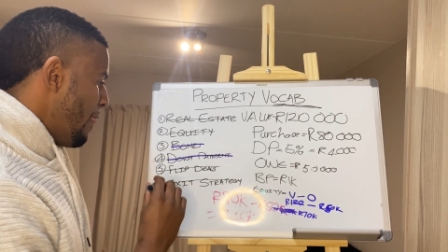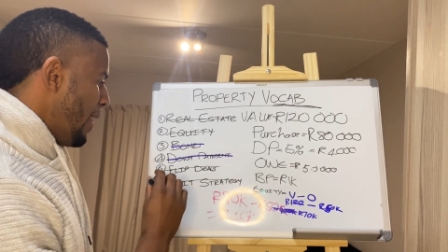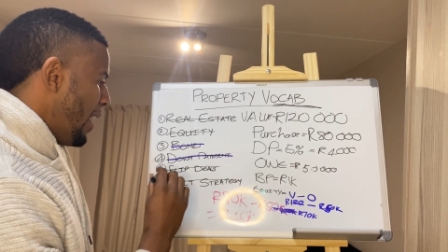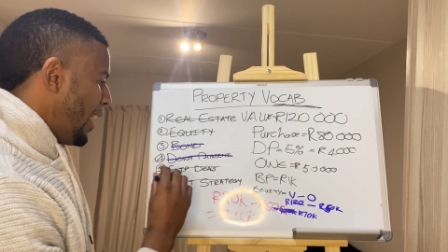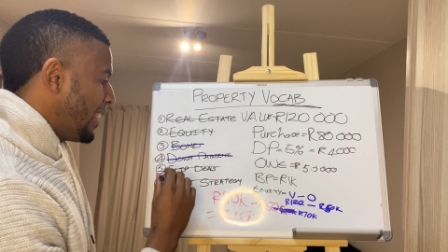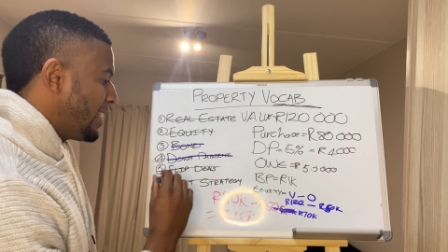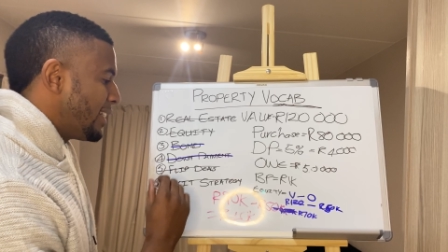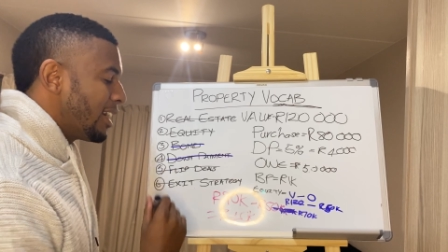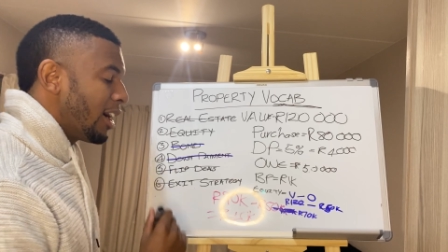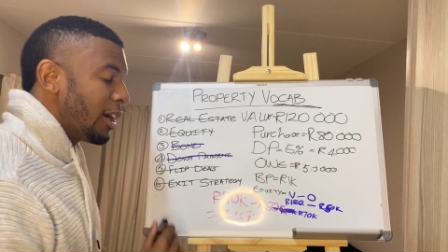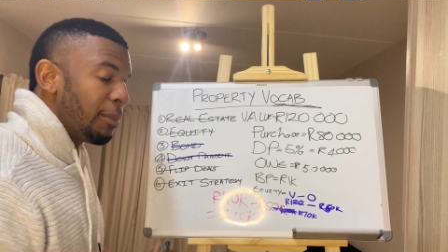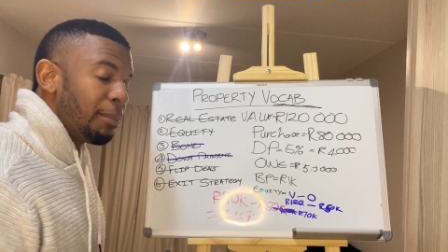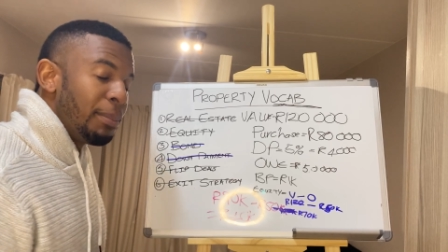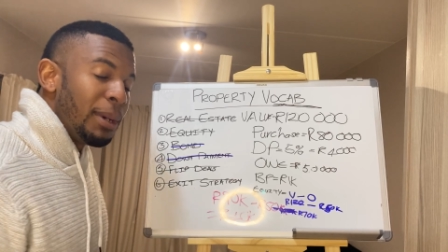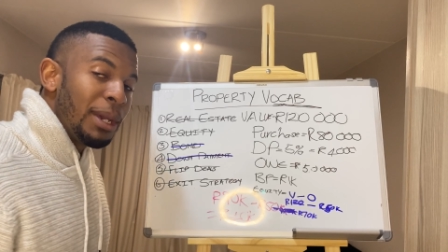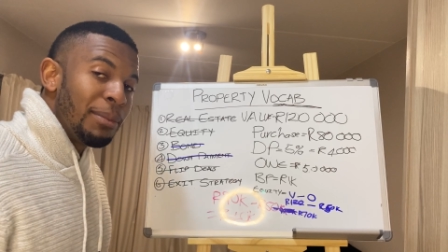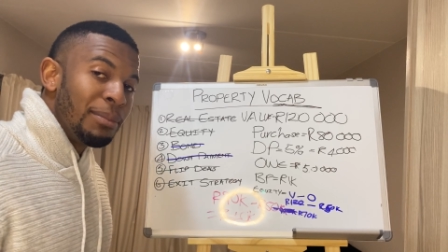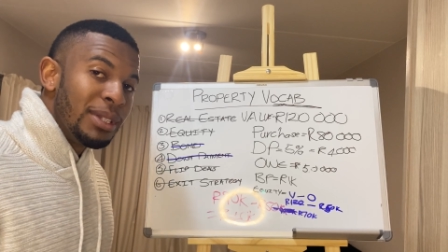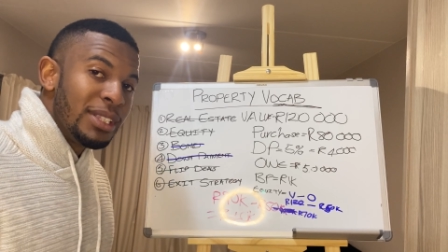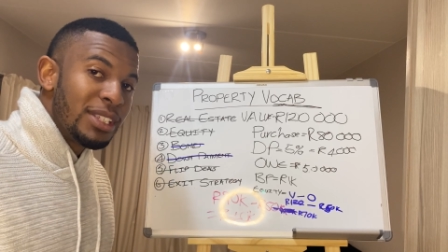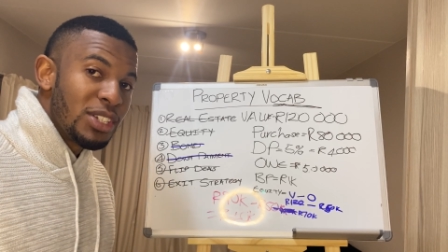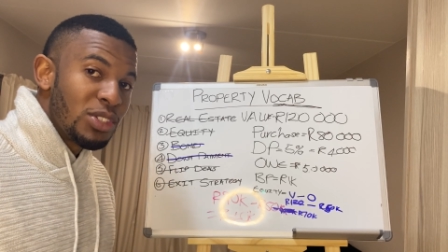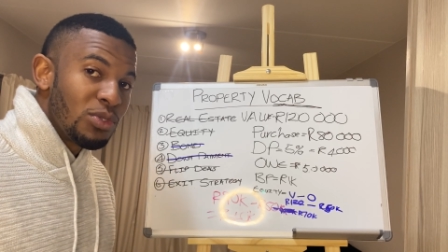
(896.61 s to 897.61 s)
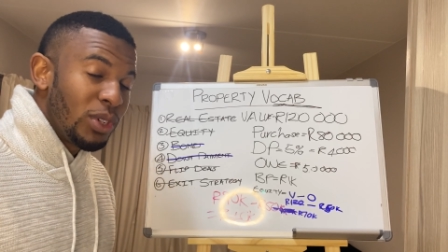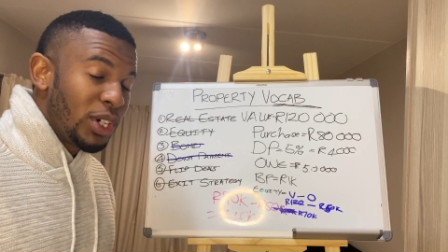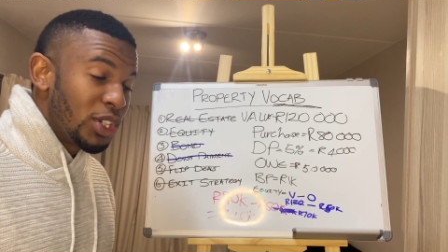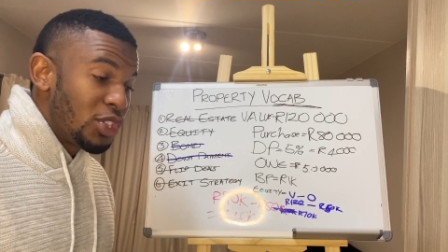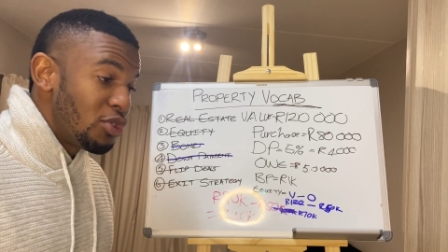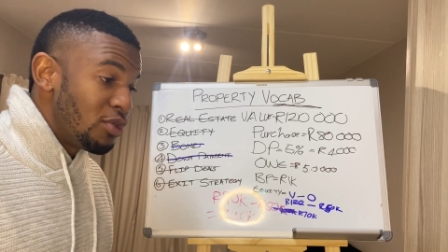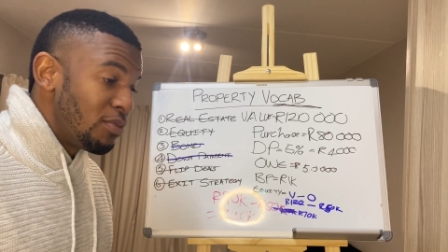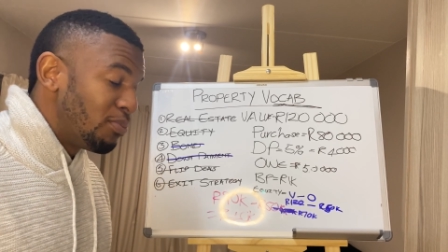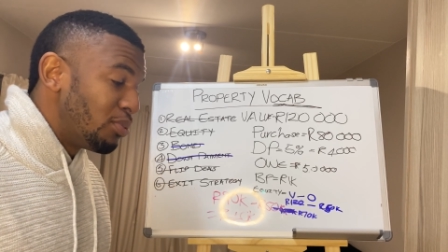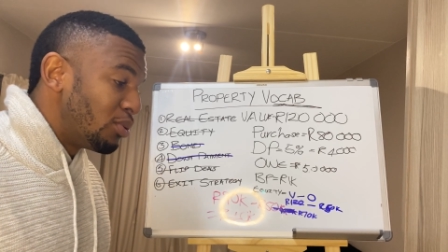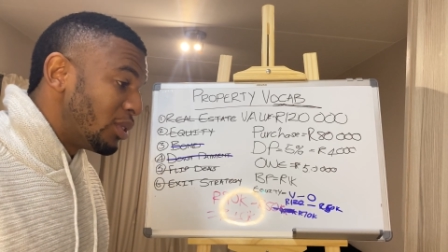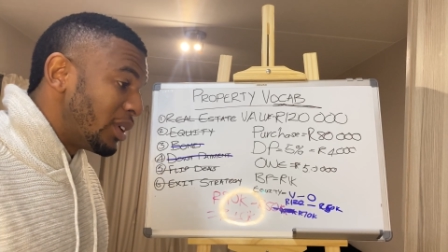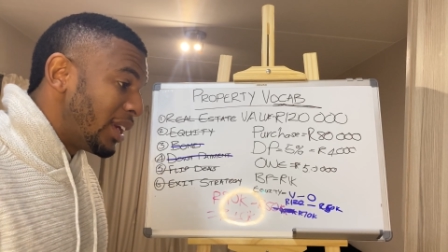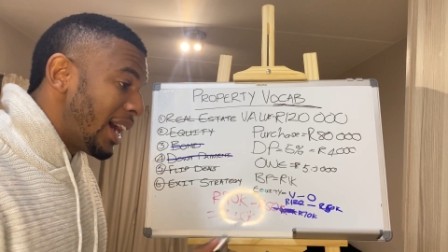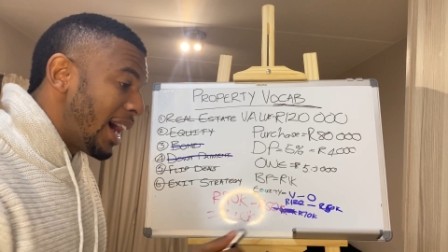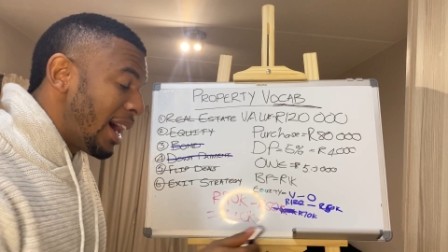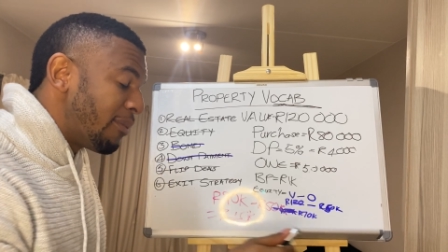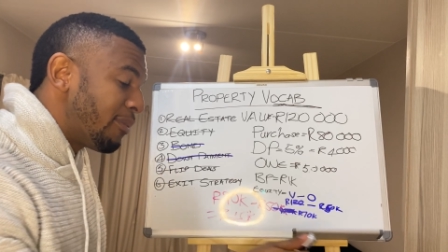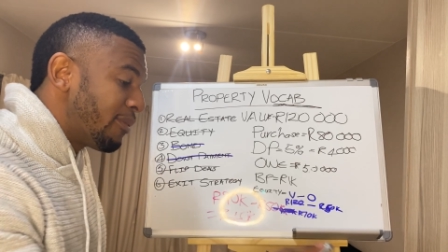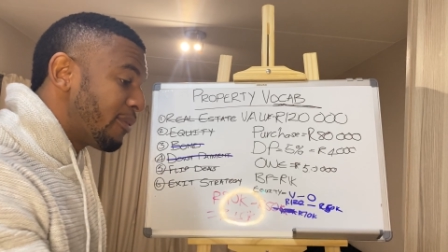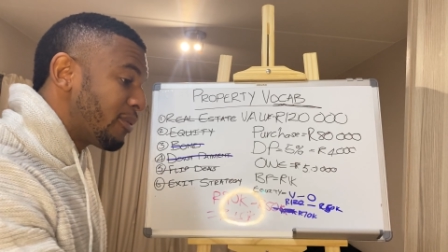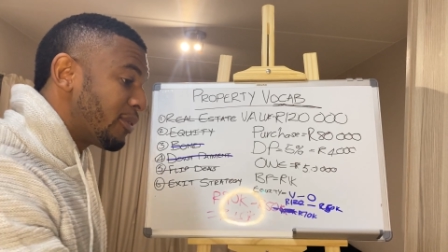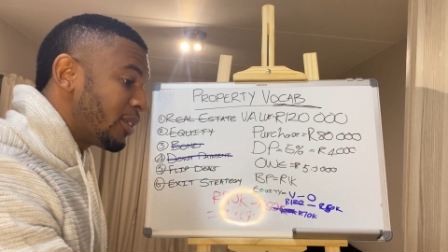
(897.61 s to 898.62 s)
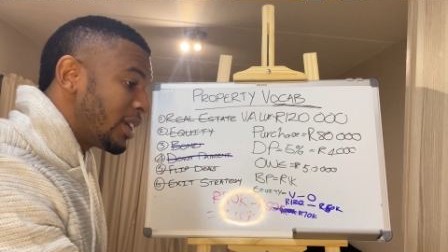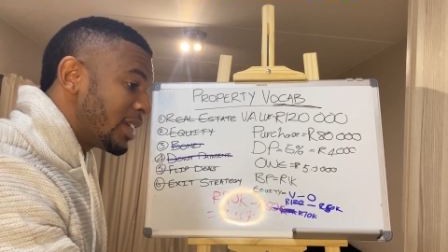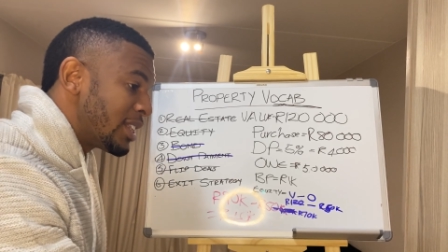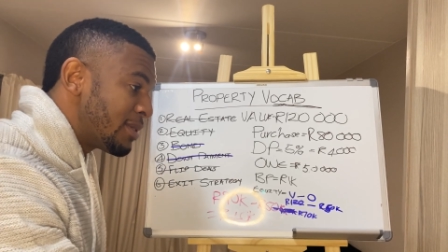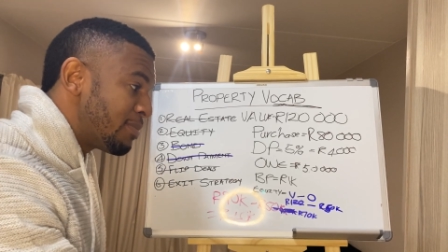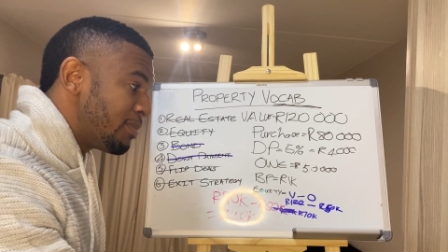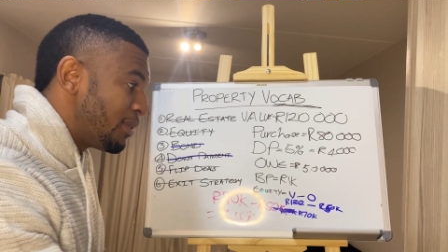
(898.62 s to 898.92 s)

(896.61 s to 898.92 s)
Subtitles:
A down payment is what you put up front